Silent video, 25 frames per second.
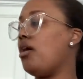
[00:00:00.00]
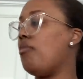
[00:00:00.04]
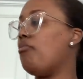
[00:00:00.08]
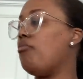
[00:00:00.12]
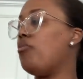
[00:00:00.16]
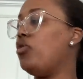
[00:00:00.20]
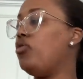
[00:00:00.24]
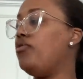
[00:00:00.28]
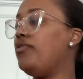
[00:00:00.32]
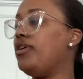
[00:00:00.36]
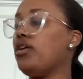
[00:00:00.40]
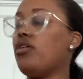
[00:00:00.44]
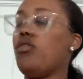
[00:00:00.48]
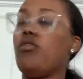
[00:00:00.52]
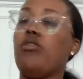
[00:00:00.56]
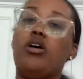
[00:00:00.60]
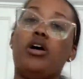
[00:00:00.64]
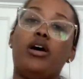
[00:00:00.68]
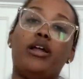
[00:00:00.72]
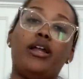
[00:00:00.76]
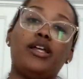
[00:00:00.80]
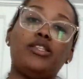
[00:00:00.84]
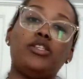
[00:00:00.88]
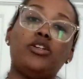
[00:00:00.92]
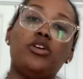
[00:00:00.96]
Moving
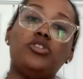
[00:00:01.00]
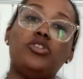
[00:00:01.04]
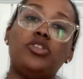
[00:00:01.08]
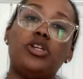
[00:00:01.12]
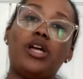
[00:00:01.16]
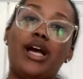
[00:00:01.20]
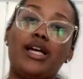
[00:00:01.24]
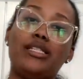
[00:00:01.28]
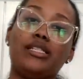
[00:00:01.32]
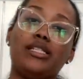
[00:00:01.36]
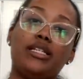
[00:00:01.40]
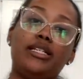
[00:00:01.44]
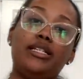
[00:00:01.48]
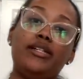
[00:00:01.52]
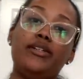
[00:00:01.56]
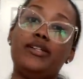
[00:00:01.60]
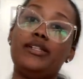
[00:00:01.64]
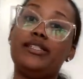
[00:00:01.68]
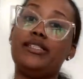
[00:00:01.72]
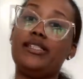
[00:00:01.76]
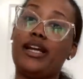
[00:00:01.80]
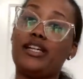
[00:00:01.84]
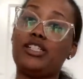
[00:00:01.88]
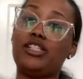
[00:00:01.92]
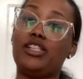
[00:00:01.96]
on, I told you guys the
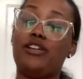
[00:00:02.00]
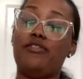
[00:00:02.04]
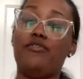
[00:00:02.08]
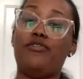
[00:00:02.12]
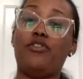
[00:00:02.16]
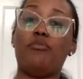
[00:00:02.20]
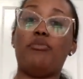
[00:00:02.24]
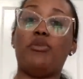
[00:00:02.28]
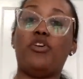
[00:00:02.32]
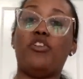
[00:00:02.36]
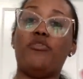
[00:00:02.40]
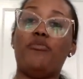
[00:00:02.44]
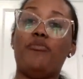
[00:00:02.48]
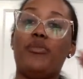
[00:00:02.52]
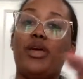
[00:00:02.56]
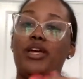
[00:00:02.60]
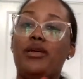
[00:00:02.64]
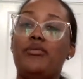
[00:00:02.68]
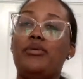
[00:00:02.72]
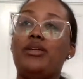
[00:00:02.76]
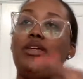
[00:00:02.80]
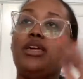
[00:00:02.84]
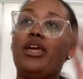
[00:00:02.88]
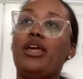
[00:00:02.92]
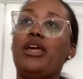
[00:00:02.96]
clearance section for both
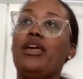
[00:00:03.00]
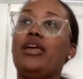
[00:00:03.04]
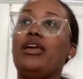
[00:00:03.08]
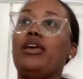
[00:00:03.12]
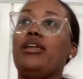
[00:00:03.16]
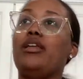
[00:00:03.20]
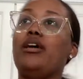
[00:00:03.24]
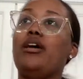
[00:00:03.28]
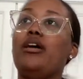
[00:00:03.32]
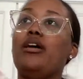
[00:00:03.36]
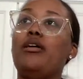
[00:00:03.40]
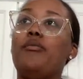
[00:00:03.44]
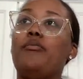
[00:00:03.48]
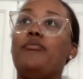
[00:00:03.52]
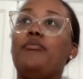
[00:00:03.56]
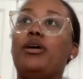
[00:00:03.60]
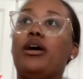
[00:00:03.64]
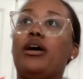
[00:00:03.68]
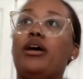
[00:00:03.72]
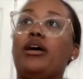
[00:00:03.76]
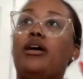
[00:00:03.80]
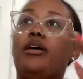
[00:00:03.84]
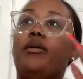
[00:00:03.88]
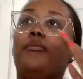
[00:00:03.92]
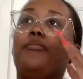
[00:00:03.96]
baby and
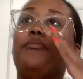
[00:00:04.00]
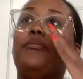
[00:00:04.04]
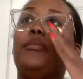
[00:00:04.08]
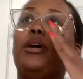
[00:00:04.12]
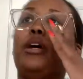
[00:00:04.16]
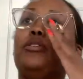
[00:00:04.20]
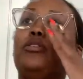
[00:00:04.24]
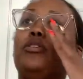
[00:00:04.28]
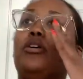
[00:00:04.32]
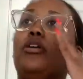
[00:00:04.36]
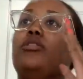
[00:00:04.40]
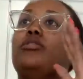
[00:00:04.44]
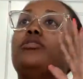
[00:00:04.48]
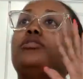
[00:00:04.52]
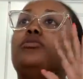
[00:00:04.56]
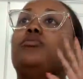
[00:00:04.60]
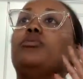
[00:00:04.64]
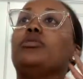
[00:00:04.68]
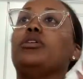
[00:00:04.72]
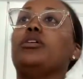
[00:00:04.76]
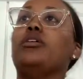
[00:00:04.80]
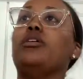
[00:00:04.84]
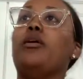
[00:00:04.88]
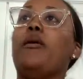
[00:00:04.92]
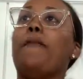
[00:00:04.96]
um, adults
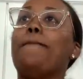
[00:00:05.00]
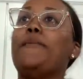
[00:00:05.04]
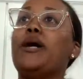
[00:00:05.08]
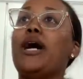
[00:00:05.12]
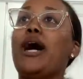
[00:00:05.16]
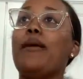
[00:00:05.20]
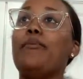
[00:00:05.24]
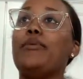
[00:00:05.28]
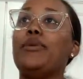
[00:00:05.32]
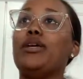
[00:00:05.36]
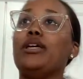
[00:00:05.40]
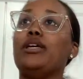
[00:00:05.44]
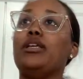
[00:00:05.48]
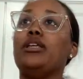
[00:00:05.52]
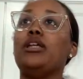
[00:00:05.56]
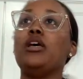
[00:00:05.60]
were popping.